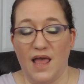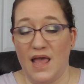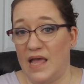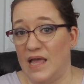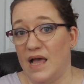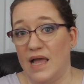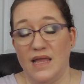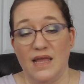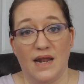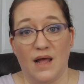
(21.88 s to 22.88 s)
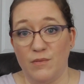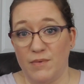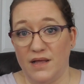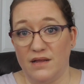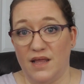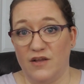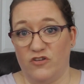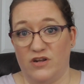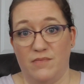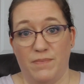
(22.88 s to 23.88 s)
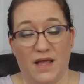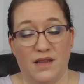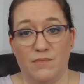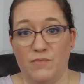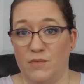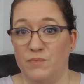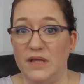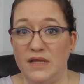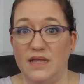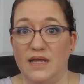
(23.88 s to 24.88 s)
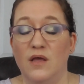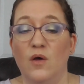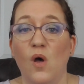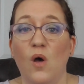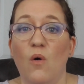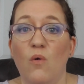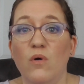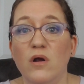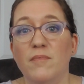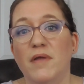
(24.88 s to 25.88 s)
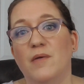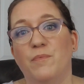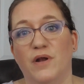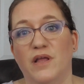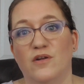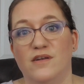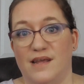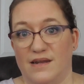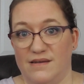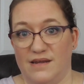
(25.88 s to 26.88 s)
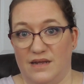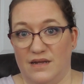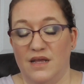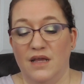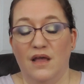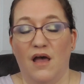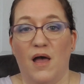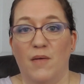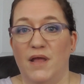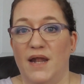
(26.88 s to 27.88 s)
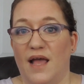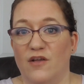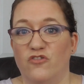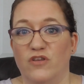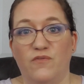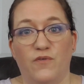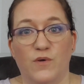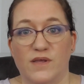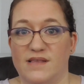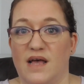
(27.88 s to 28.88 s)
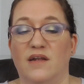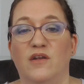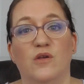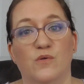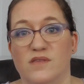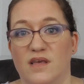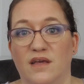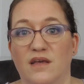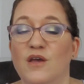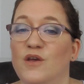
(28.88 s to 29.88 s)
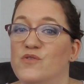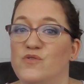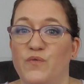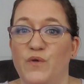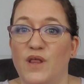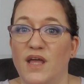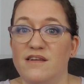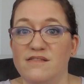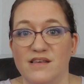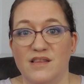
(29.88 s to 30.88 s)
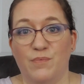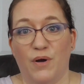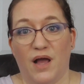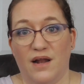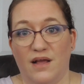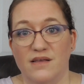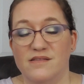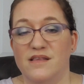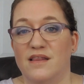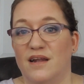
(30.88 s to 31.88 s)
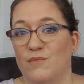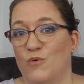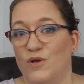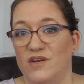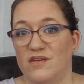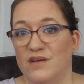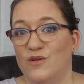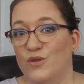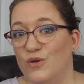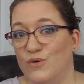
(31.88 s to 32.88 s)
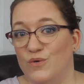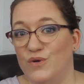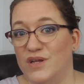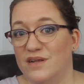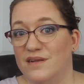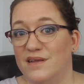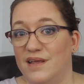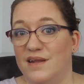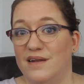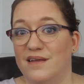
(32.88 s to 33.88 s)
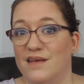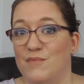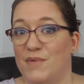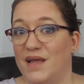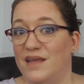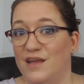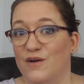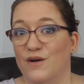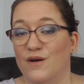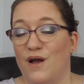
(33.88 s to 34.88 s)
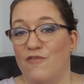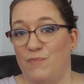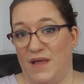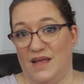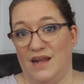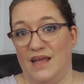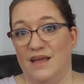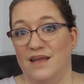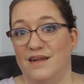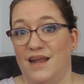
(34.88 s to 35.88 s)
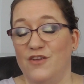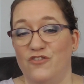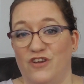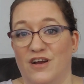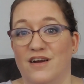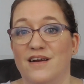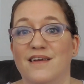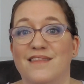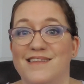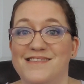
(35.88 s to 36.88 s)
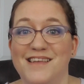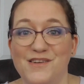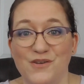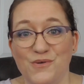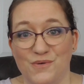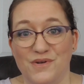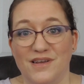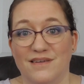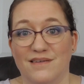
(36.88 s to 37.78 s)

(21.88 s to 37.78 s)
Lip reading: I can get out of my collection and pan them completely, or make a pretty good dent in and actually focus on using. So if you'd like to see the products that I'm going to include in my year of panning next year, then stay tuned.